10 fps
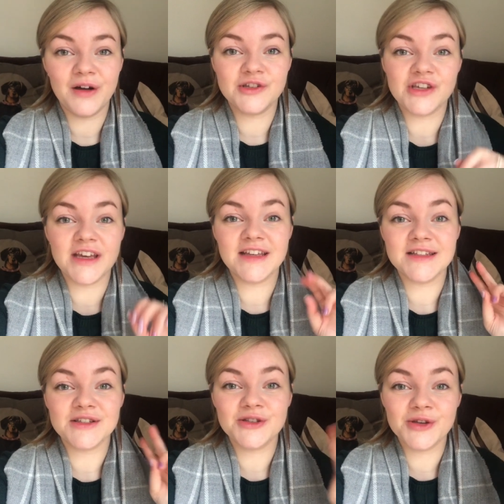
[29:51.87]
Archie
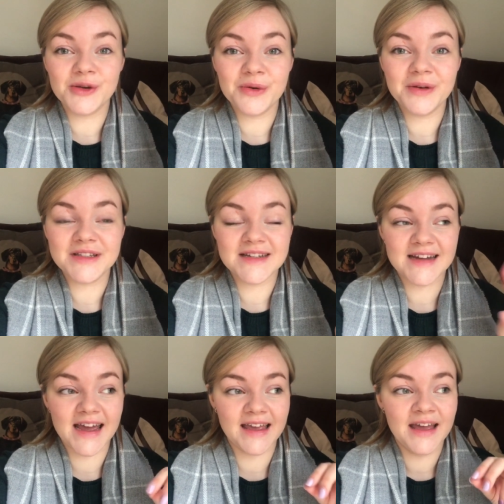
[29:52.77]
is 2
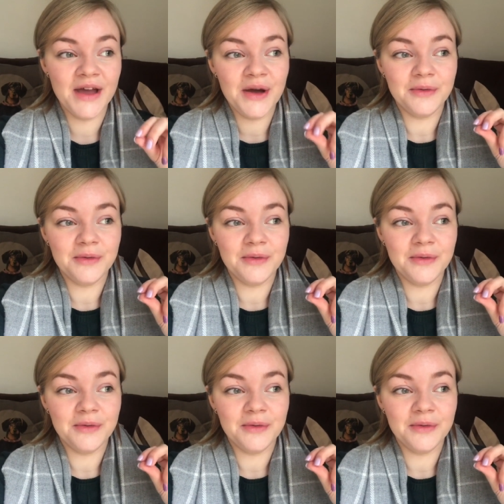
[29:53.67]
today,